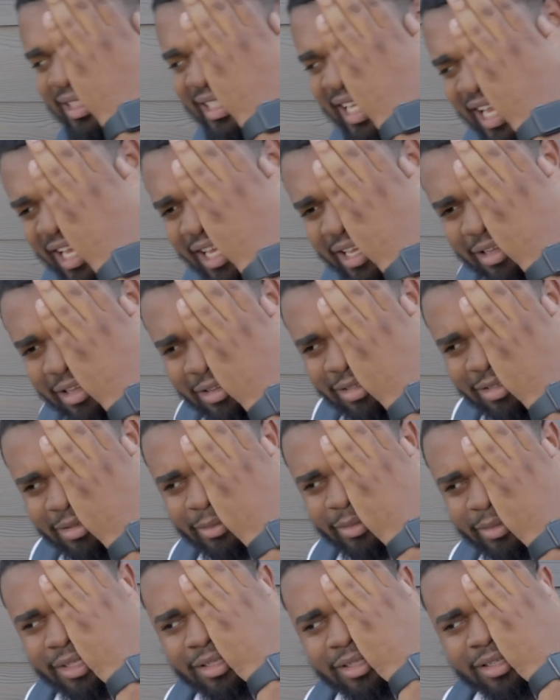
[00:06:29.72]
Damn.
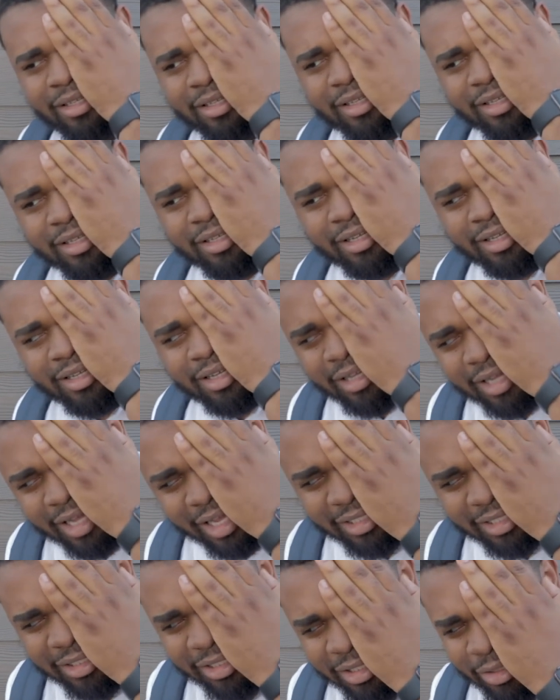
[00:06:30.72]
I
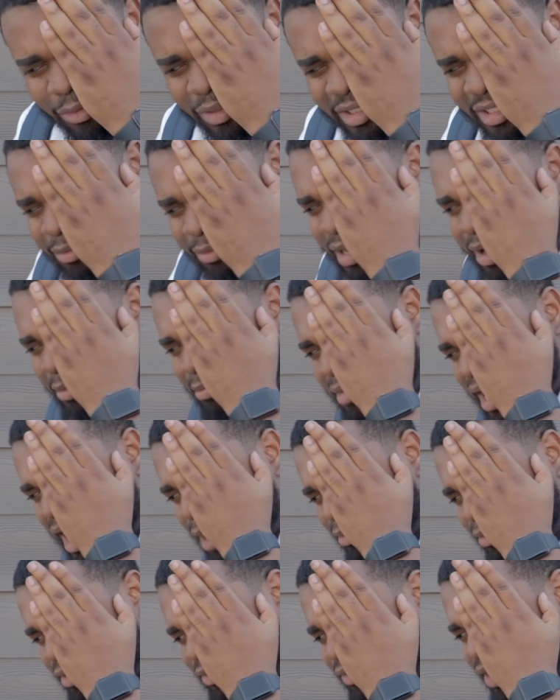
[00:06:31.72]
could have went to my
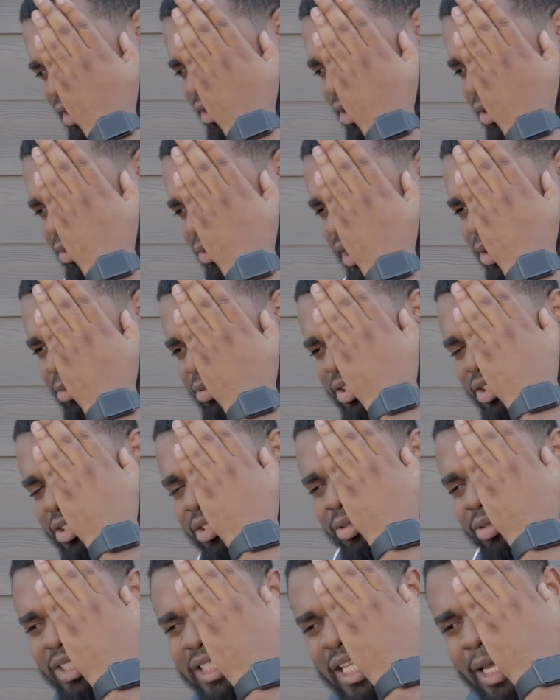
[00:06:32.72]
mama if I known he was just
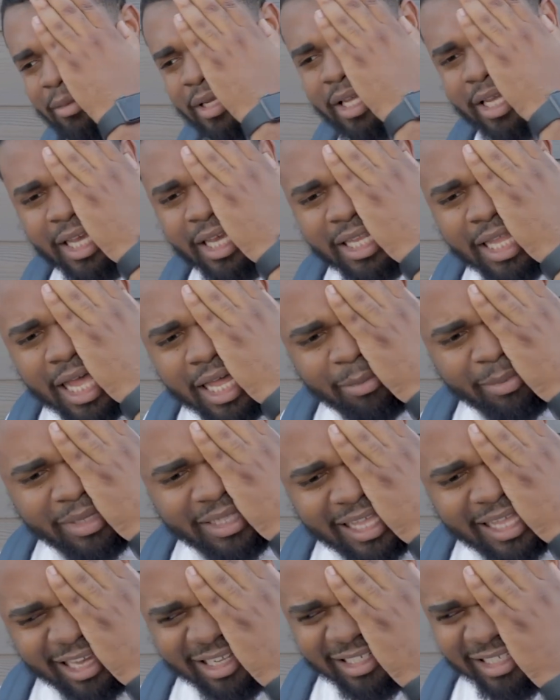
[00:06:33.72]
going to slap the hell out of me like